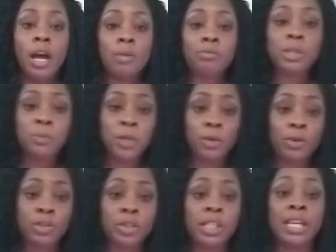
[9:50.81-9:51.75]

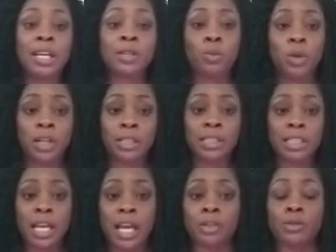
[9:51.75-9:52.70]
spiritually as well as
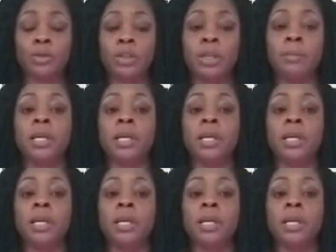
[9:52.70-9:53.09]
naturally.